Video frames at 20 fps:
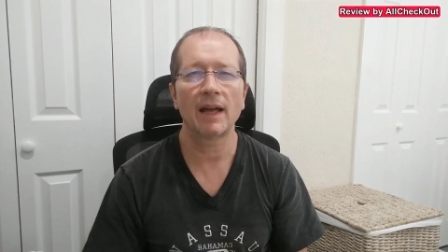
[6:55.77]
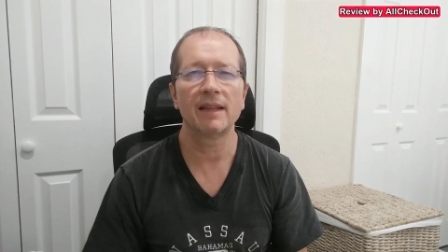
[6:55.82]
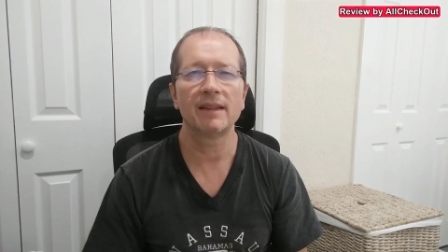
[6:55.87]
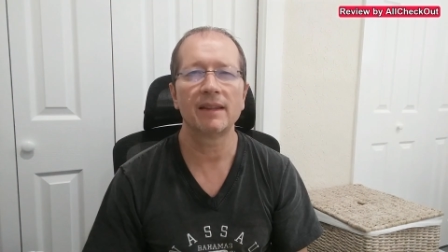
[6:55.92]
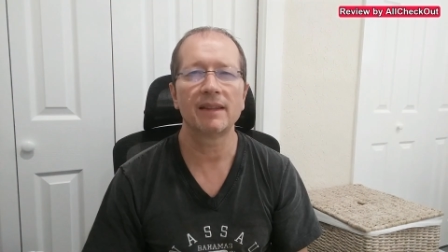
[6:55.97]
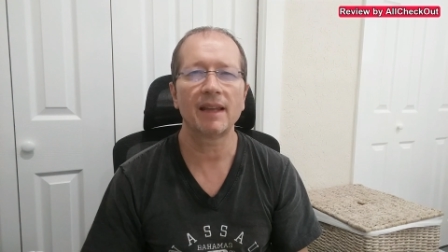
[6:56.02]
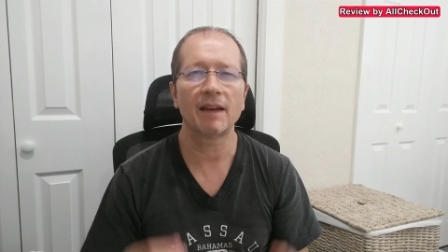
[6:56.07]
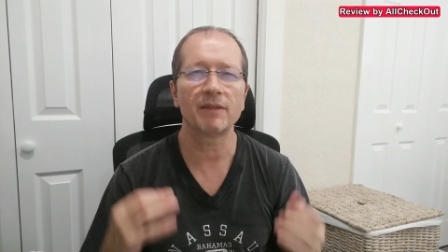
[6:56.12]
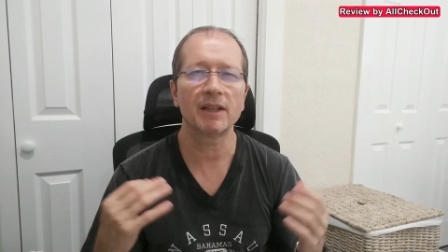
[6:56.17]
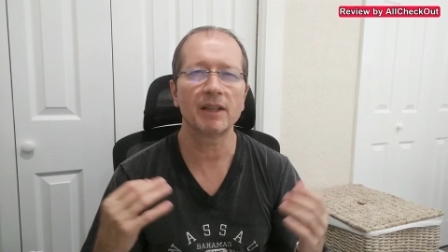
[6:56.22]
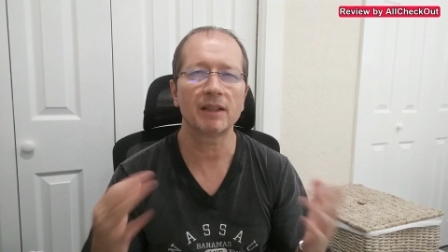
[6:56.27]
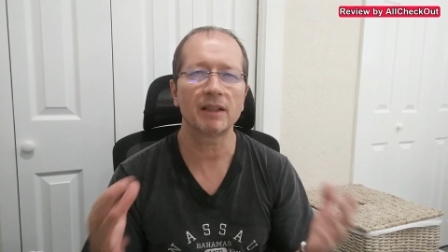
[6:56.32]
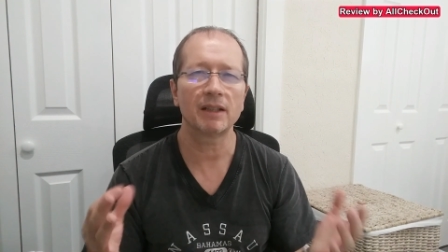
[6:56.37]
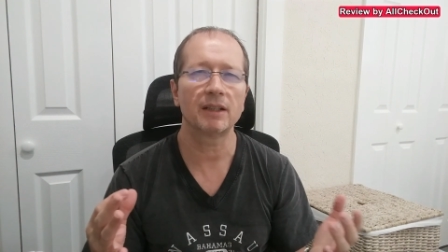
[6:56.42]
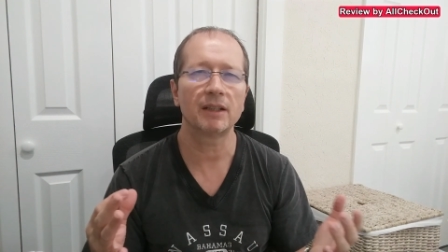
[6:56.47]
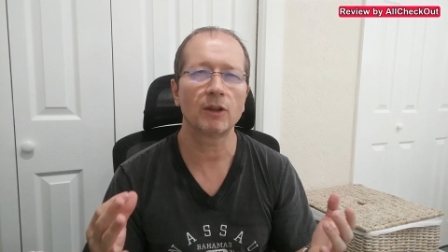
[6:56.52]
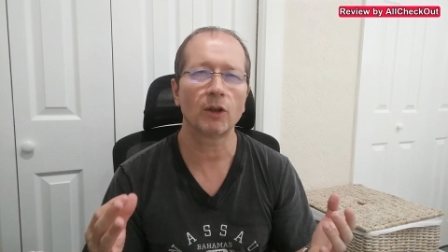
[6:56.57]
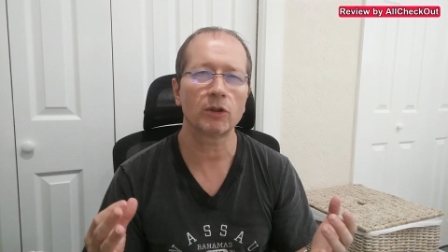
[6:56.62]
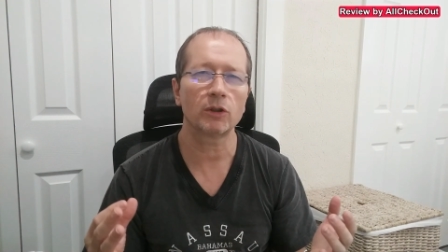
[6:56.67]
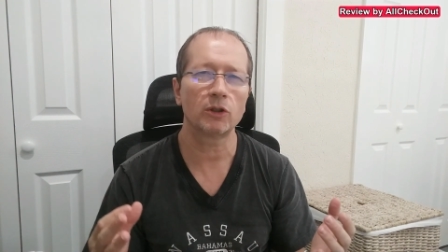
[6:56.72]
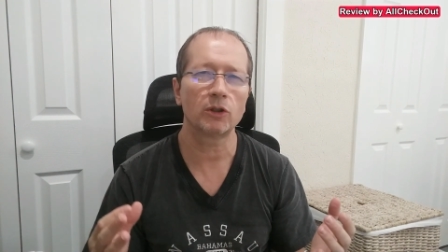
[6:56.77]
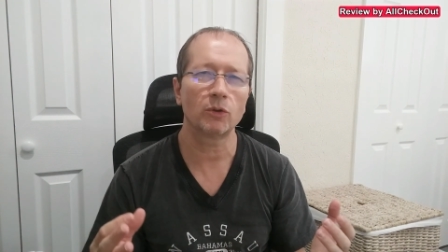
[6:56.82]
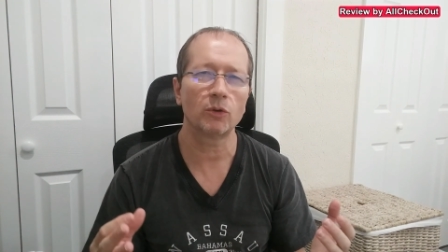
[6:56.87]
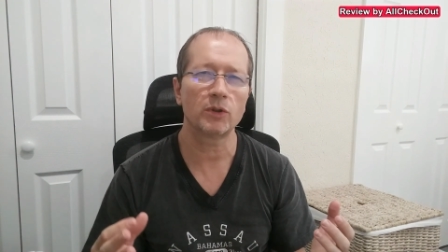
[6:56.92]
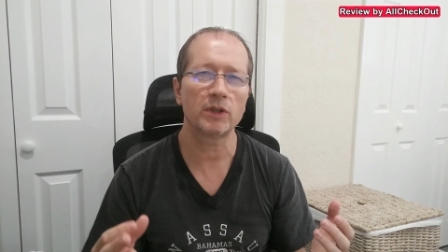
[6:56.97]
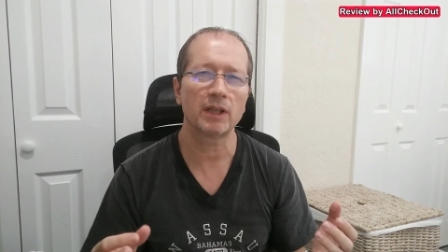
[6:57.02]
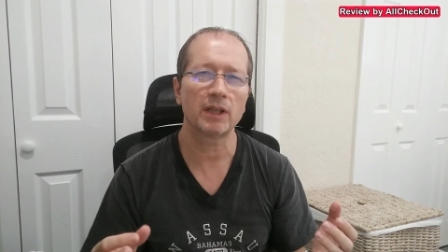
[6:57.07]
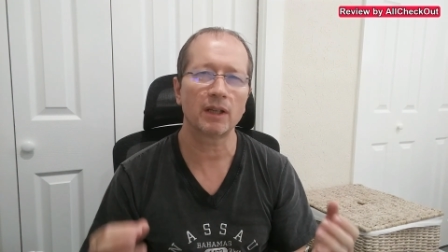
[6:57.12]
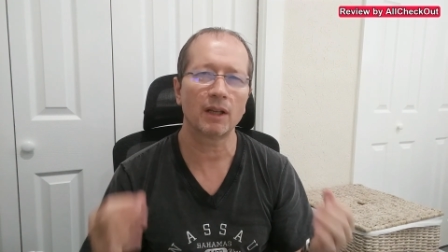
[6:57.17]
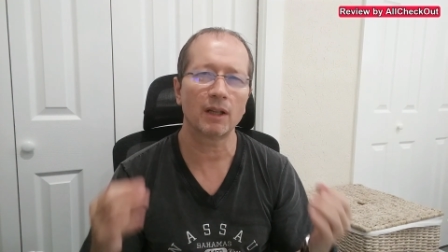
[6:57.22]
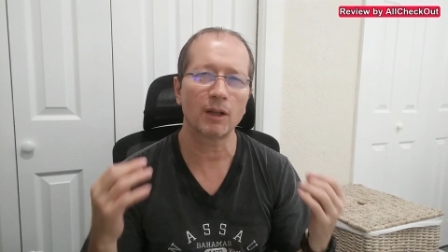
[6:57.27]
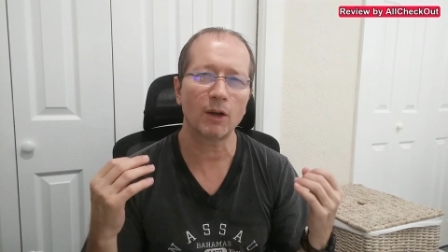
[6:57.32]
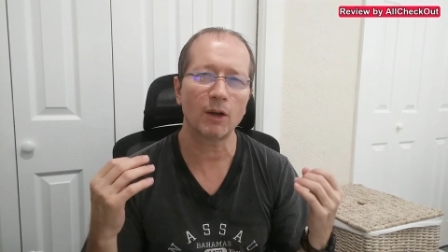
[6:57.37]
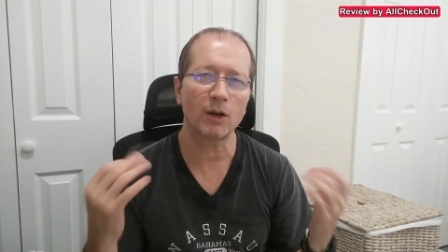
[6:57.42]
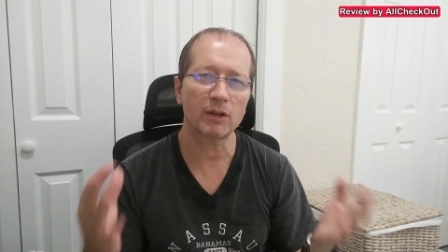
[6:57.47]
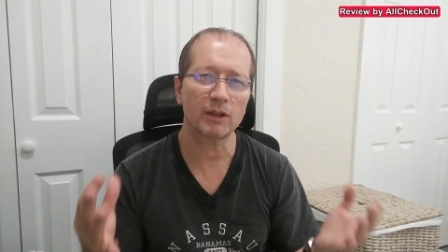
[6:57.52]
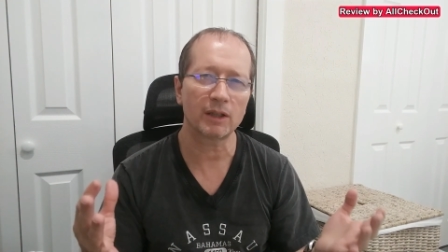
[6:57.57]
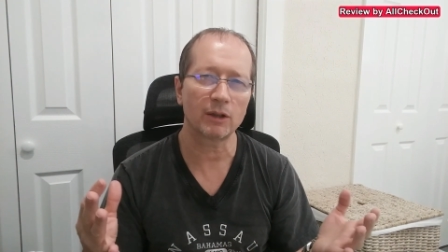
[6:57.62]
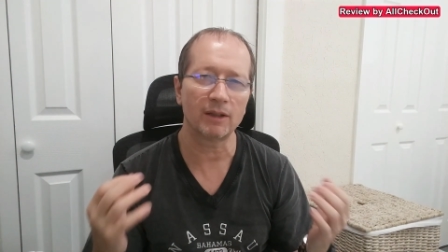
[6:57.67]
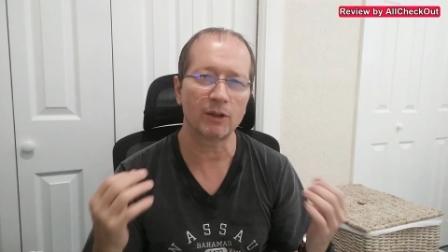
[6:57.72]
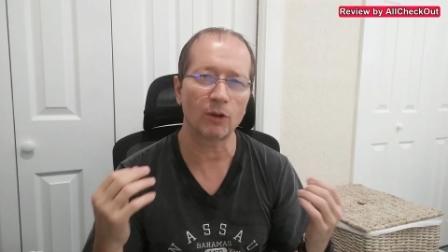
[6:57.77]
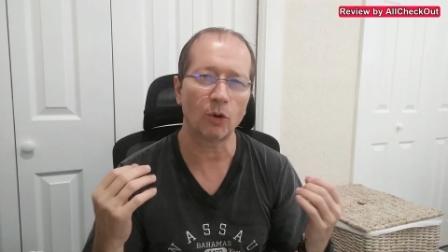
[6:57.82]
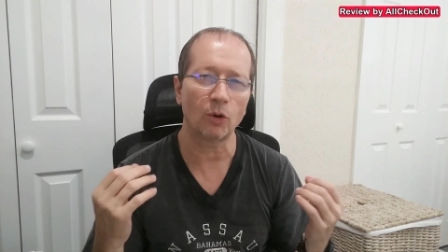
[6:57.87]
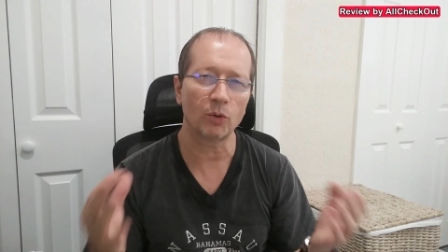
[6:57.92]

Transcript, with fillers: and definitely not using a lot and